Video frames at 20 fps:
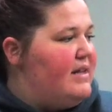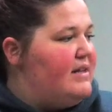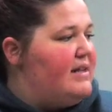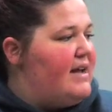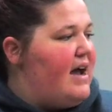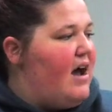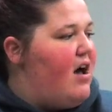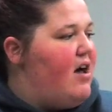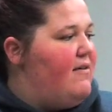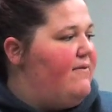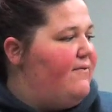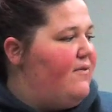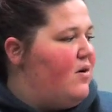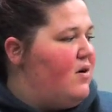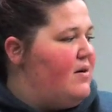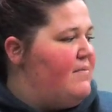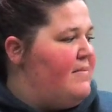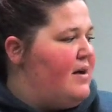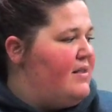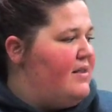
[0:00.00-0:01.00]
They all
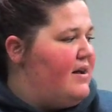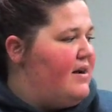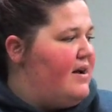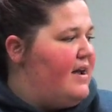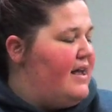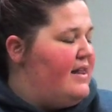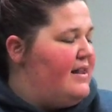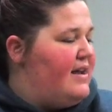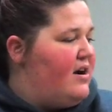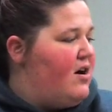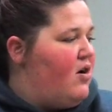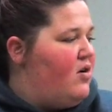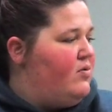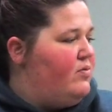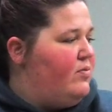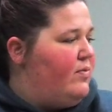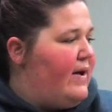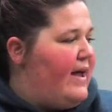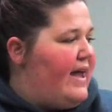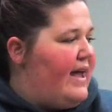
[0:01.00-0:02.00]
form in their
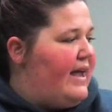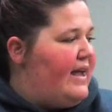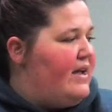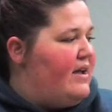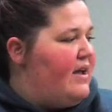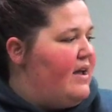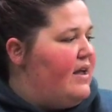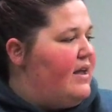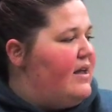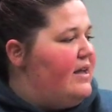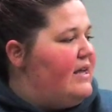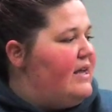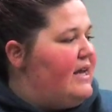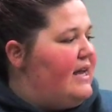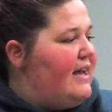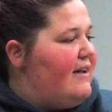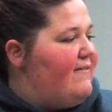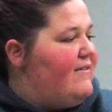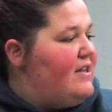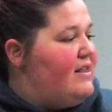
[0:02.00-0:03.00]
own way,
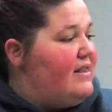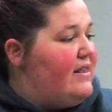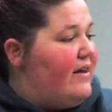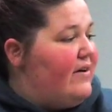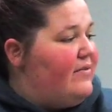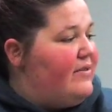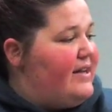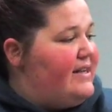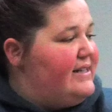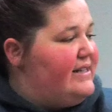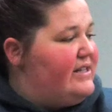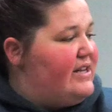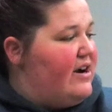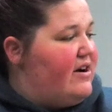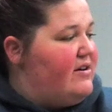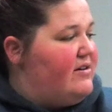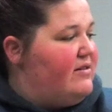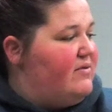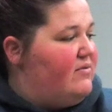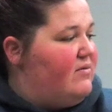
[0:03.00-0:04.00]
even though they
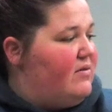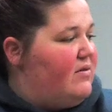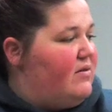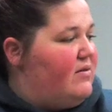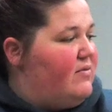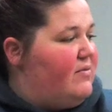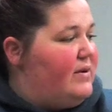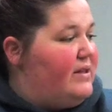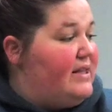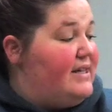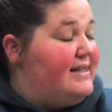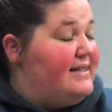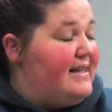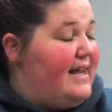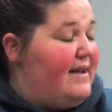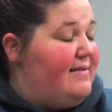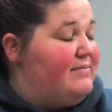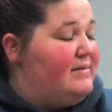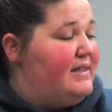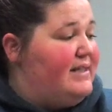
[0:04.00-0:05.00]
start with the
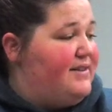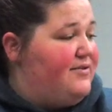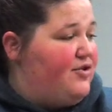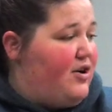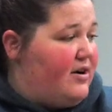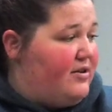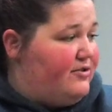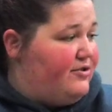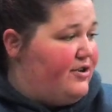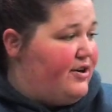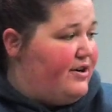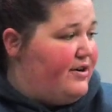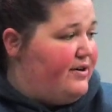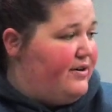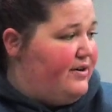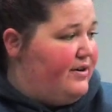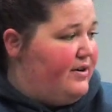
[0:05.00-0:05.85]
same structure.